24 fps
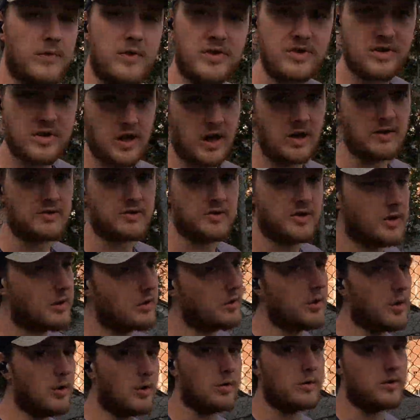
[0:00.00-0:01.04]

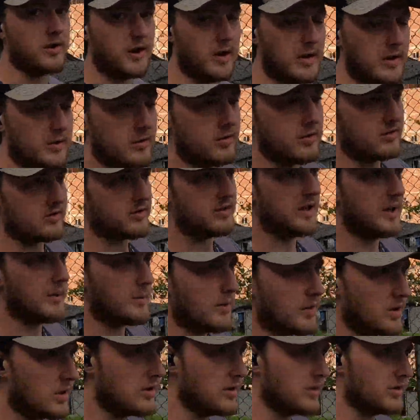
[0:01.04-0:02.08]
sketchier or dangerous
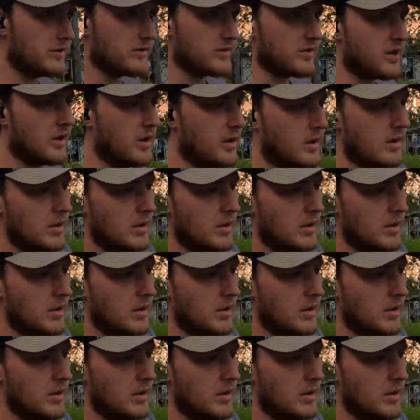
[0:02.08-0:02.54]
neighborhoods,